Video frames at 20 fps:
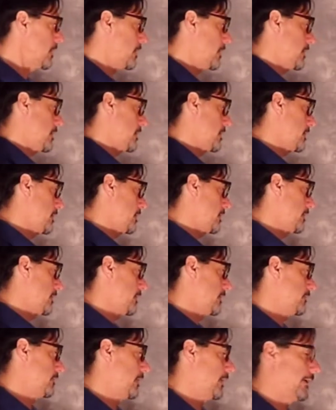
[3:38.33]

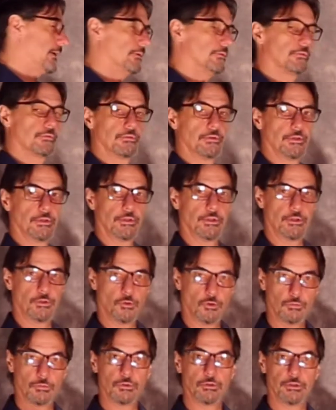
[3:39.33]
Of life, the
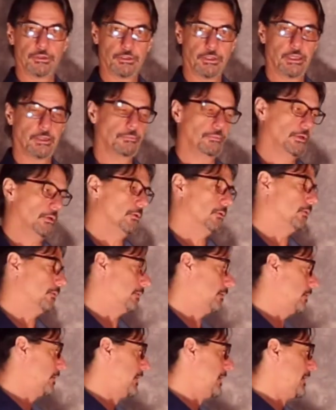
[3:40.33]
noble and
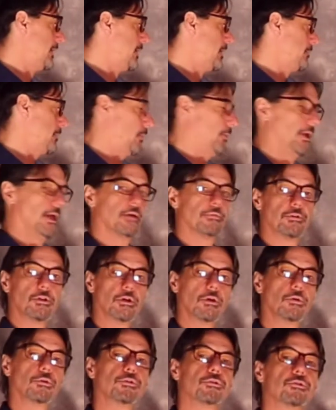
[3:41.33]
beyond. But we have to
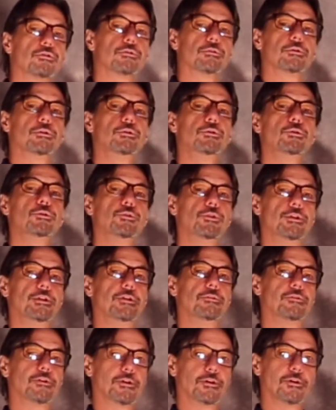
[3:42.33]
go through the
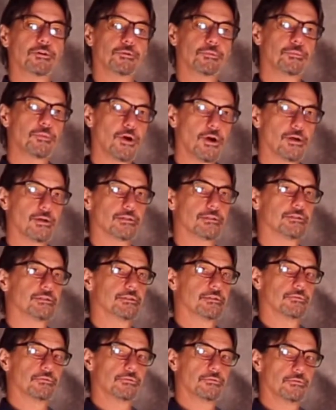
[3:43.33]
difficult
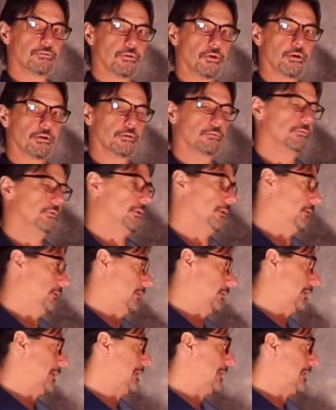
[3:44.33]
parts of thought and
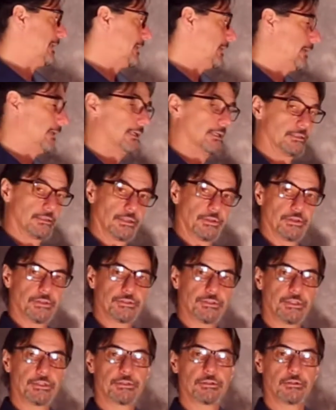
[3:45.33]
feeling to get to the
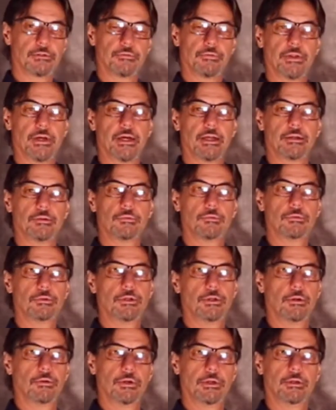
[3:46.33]
center of that.
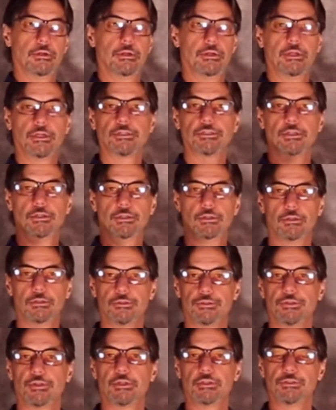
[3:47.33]
And addiction, you
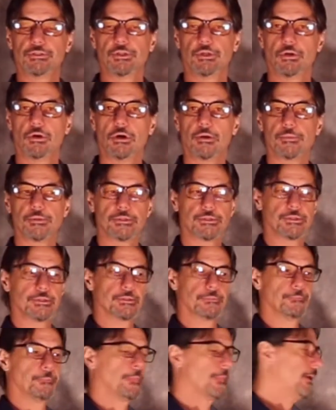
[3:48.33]
could say, is the
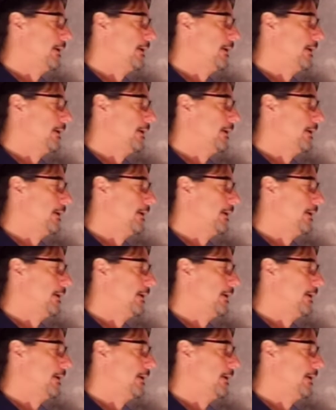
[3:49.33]
opposite,